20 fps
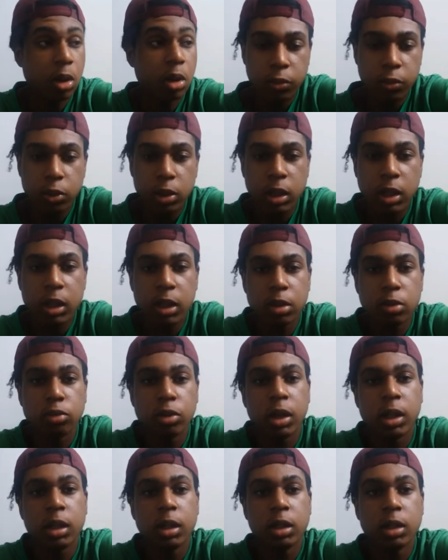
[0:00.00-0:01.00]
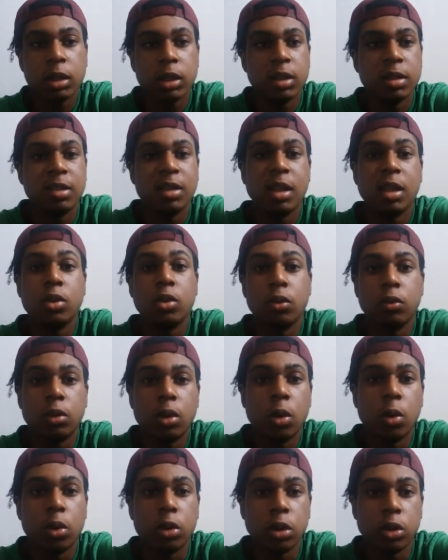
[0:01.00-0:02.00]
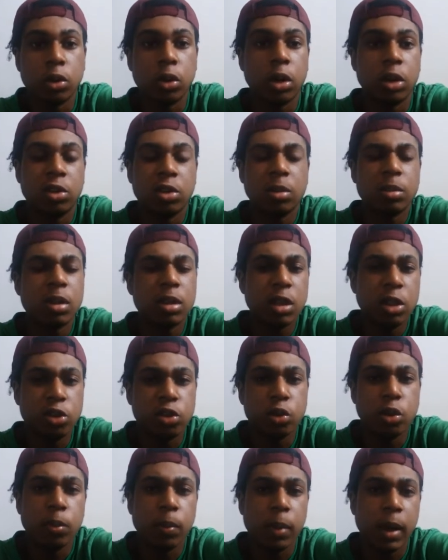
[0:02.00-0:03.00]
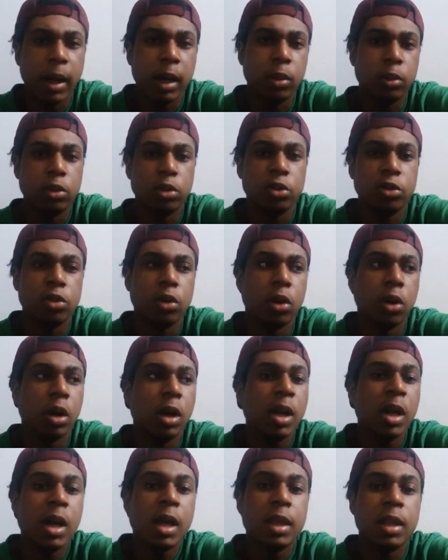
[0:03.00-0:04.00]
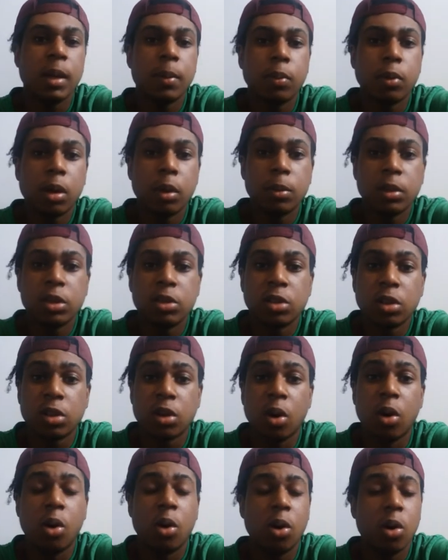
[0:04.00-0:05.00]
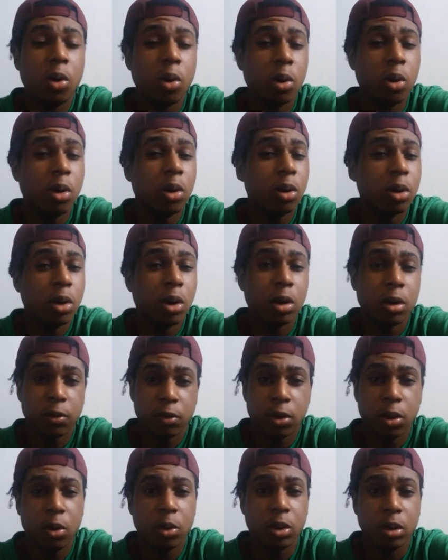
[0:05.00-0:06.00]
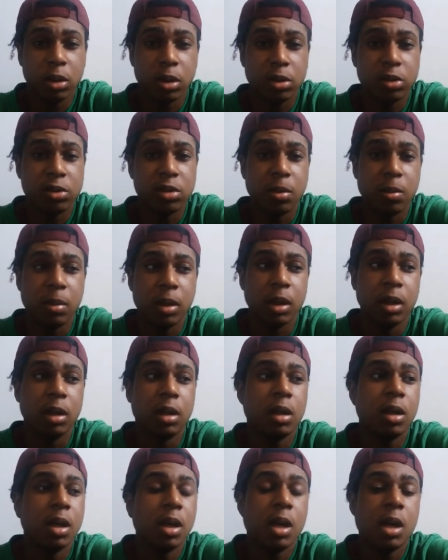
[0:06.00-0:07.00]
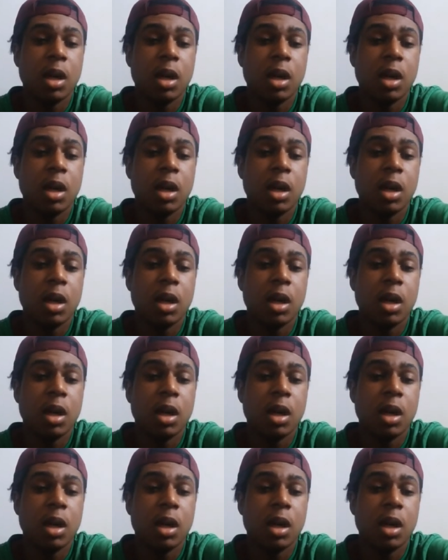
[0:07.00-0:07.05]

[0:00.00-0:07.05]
If you look at a regular container of coconut oil, something that you would buy at the store, that probably took a whole lot of coconuts to make.